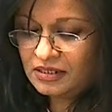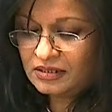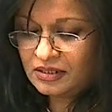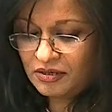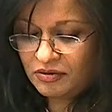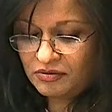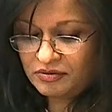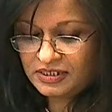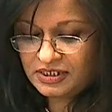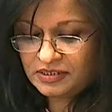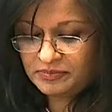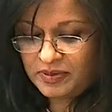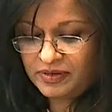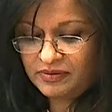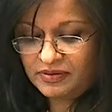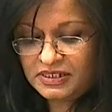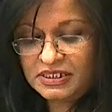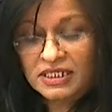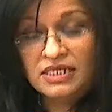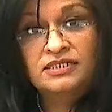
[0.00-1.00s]
The Holy
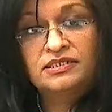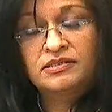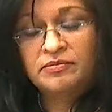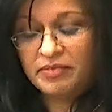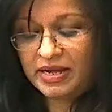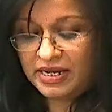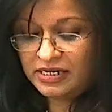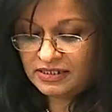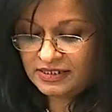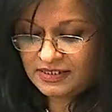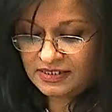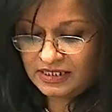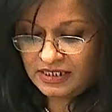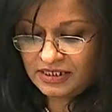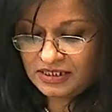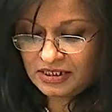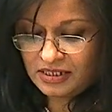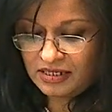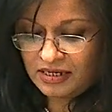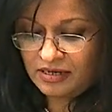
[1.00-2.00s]
Spirit is a male
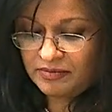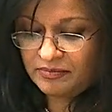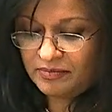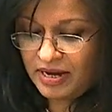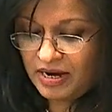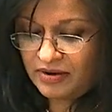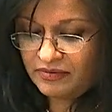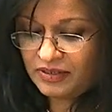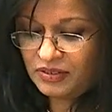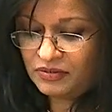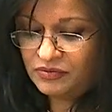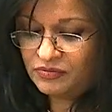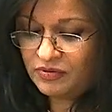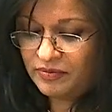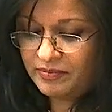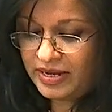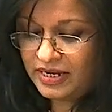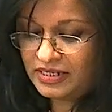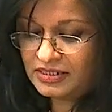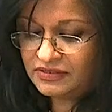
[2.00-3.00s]
seed, and Mary, who
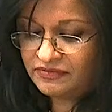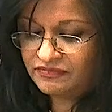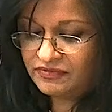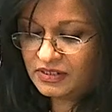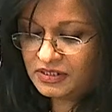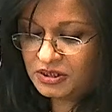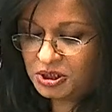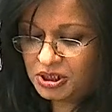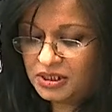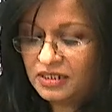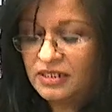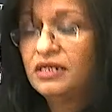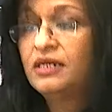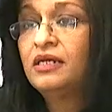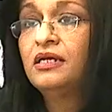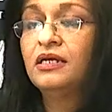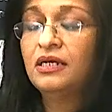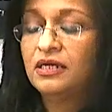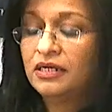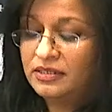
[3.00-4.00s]
remains a virgin
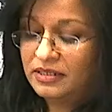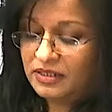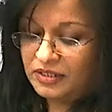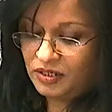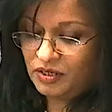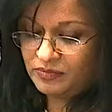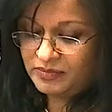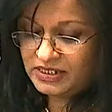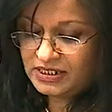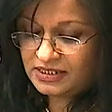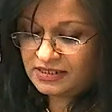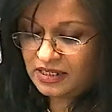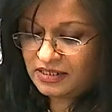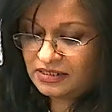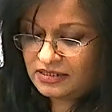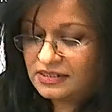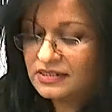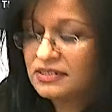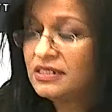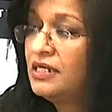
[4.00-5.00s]
in the human
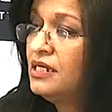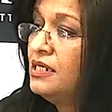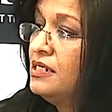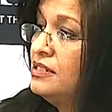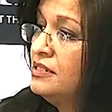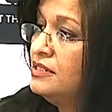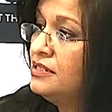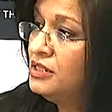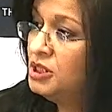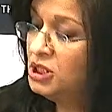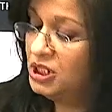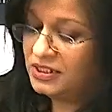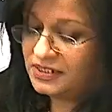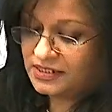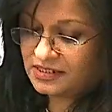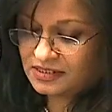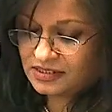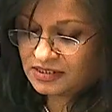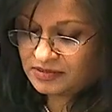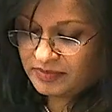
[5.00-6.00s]
sense, is
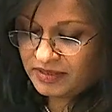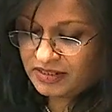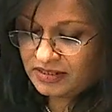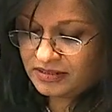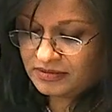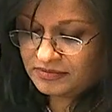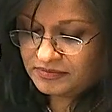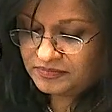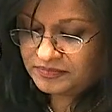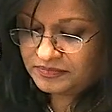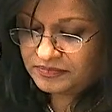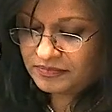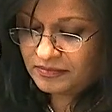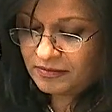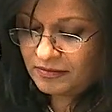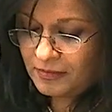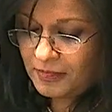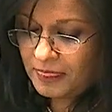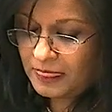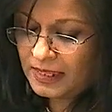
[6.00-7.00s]
Jesus' mother.
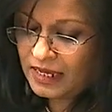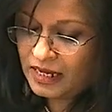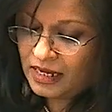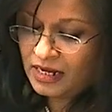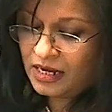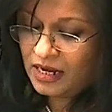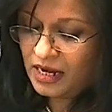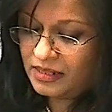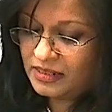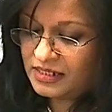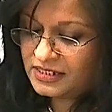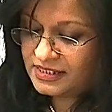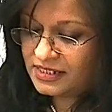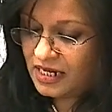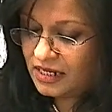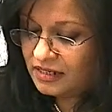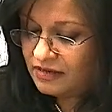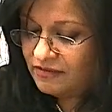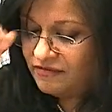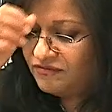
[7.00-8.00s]
In the
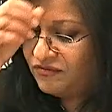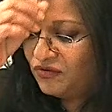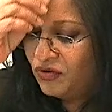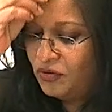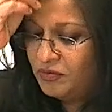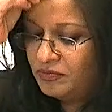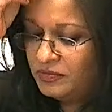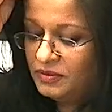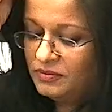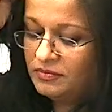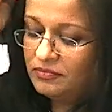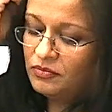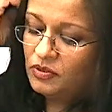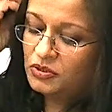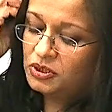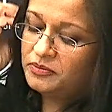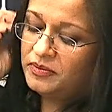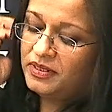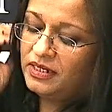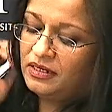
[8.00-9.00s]
second form,
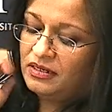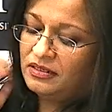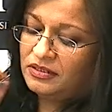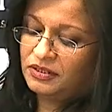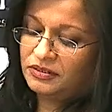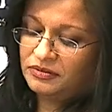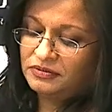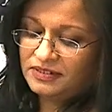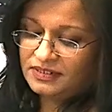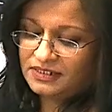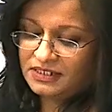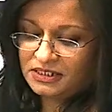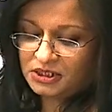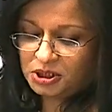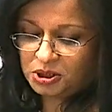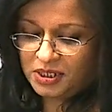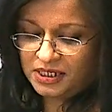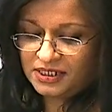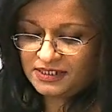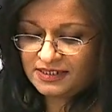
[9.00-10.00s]
Moltmann argues, the
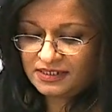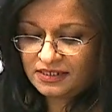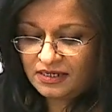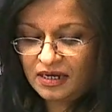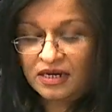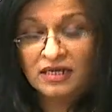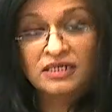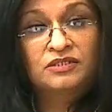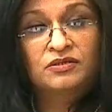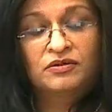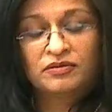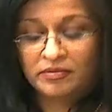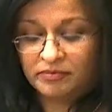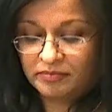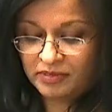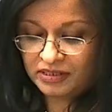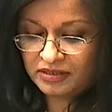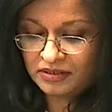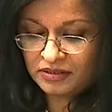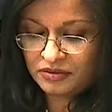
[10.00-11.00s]
stress lies on the
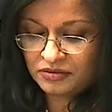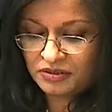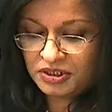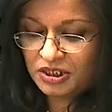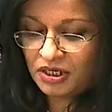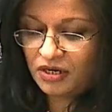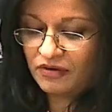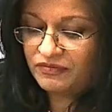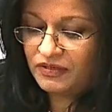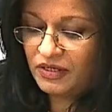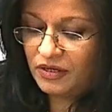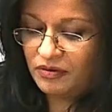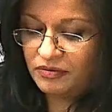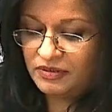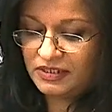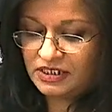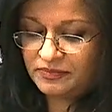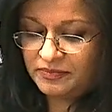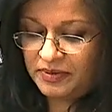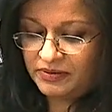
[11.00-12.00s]
motherhood of the
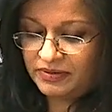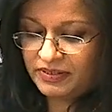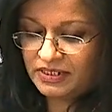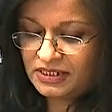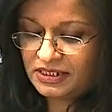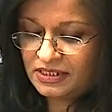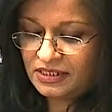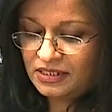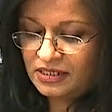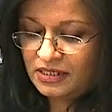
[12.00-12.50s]
Holy Spirit.